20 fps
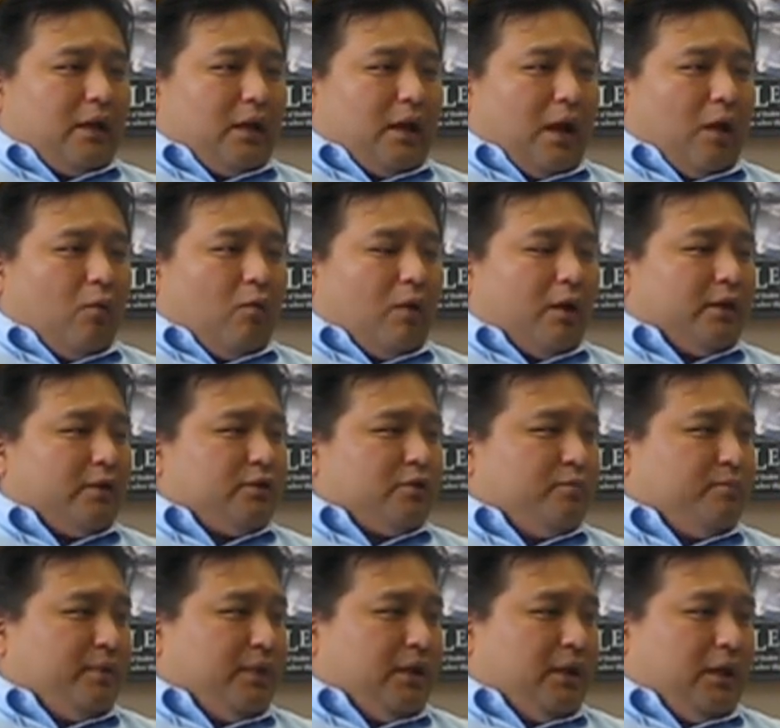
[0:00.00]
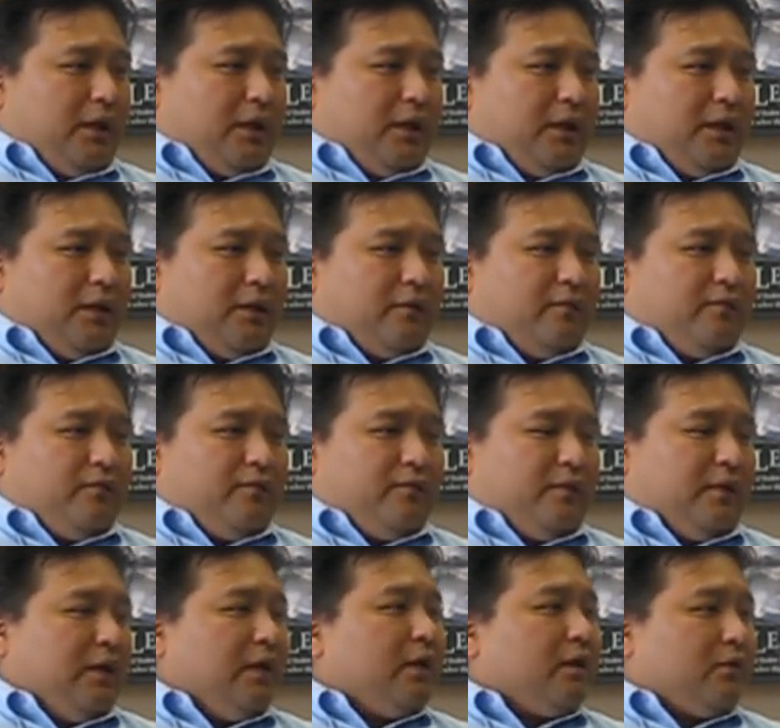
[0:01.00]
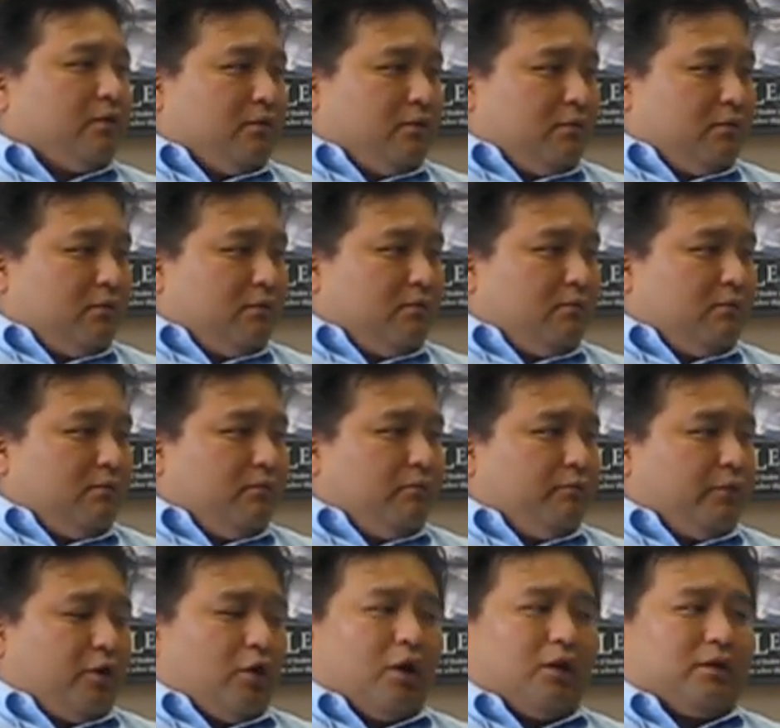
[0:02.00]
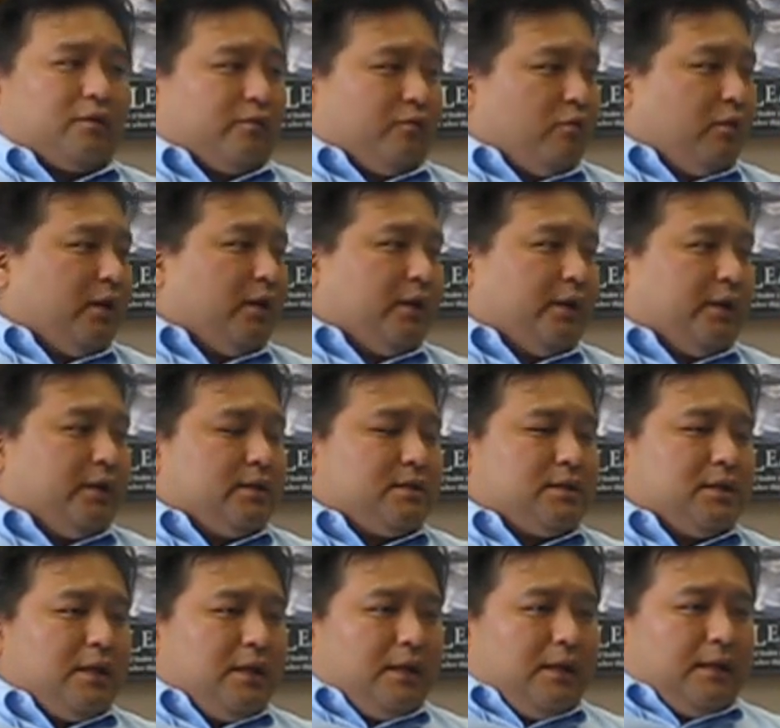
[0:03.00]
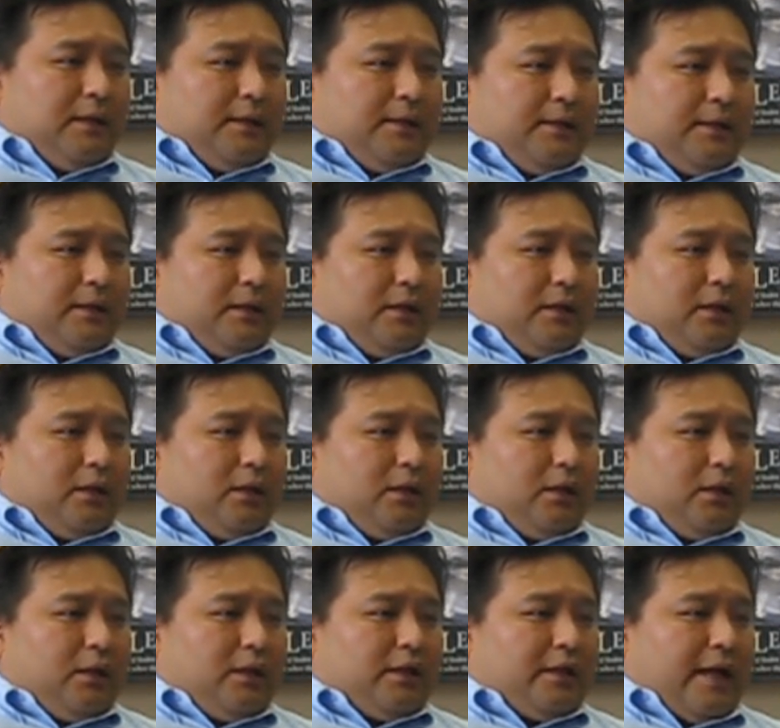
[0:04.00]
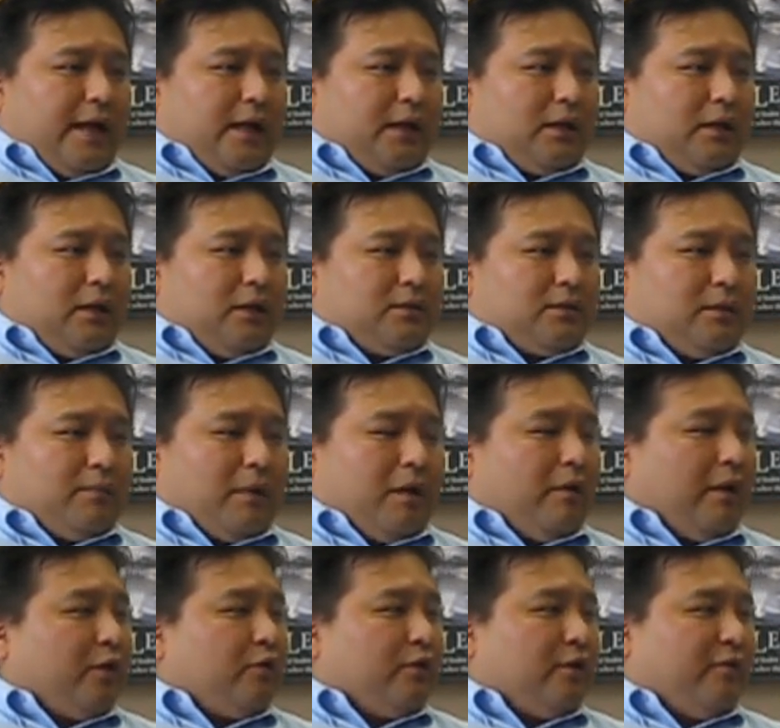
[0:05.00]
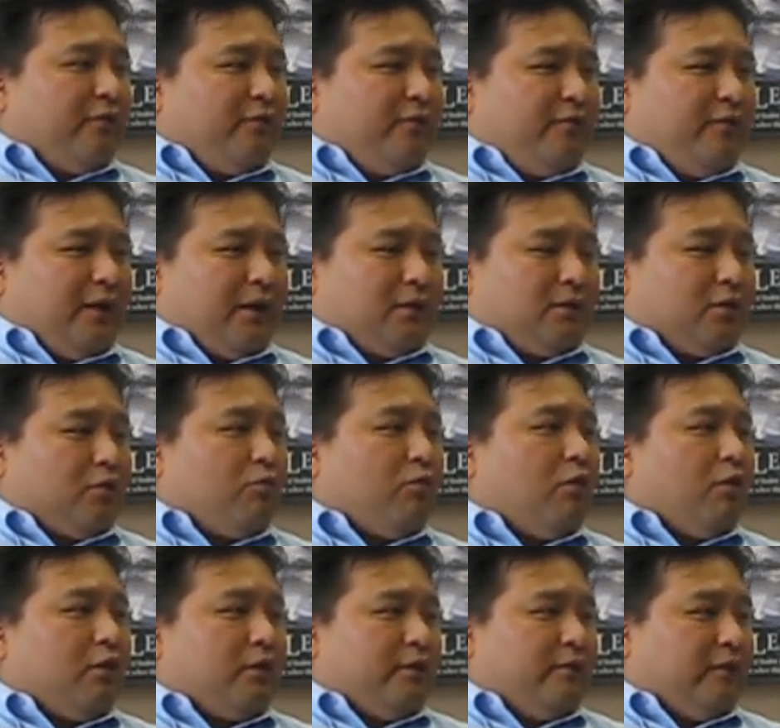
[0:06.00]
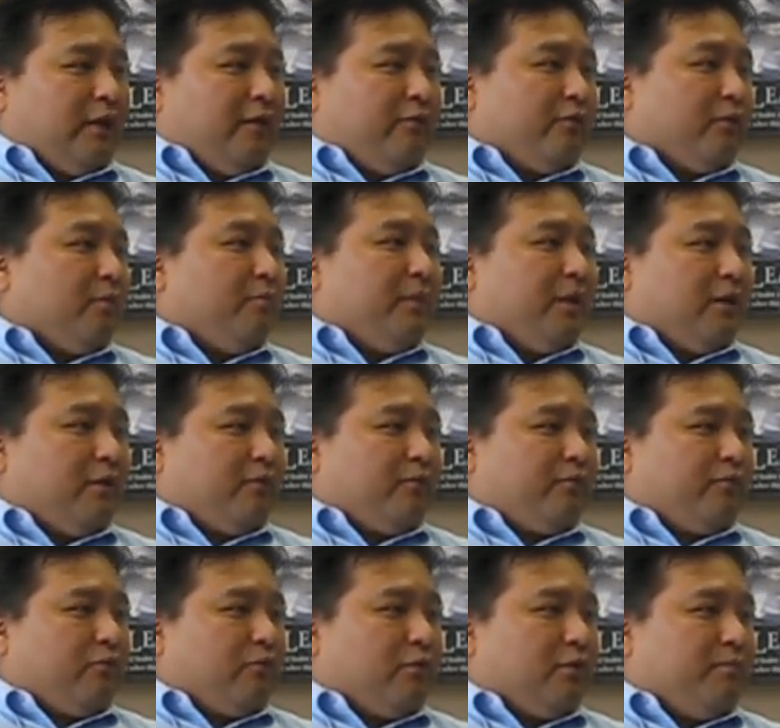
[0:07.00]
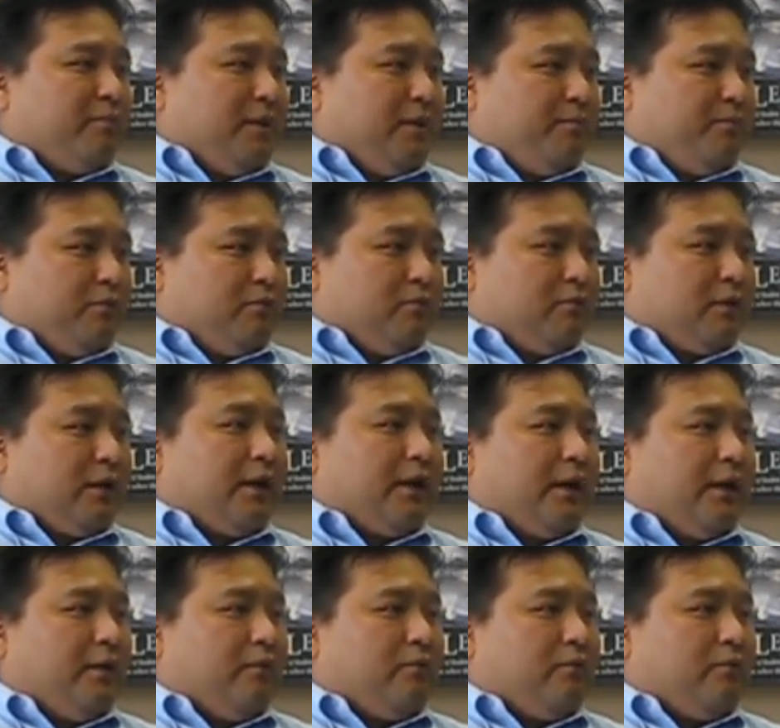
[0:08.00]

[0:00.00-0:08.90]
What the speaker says: I wanted to be in a vehicle, regardless of what it is, that somehow I could affect the quality of life to the better for the people that I